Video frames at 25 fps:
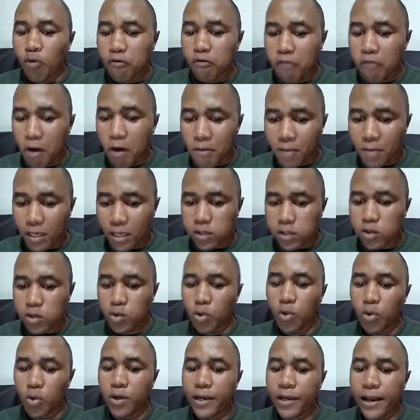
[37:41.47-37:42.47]
formal
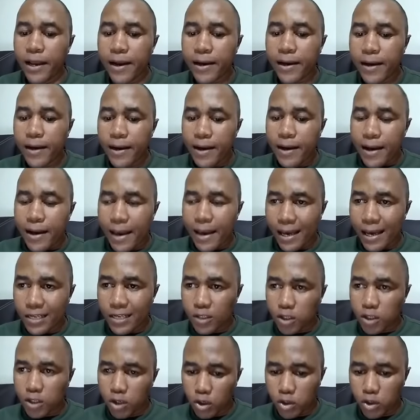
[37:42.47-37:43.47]
schooling and
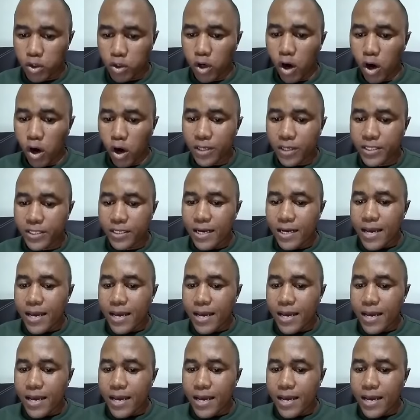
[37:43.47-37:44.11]
so on,